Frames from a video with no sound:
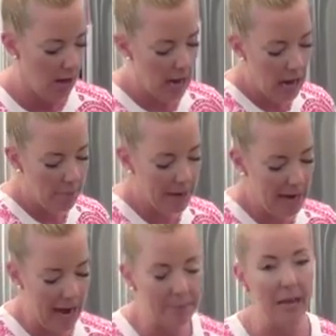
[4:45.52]

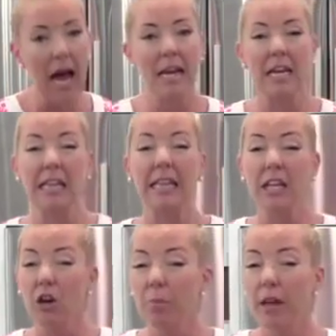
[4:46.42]
And I'm gonna add in a
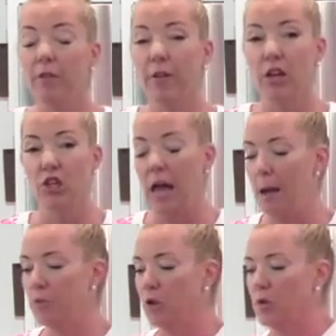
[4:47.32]
little bit of fresh
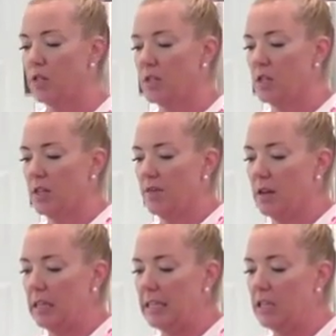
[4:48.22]
lime juice to just give
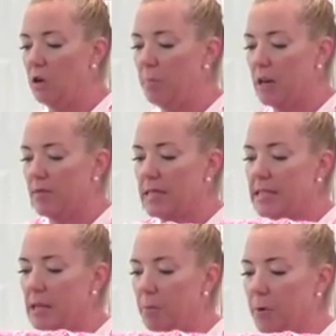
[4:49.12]
it a little bit of a
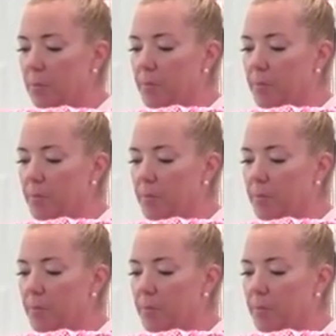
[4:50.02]
zip.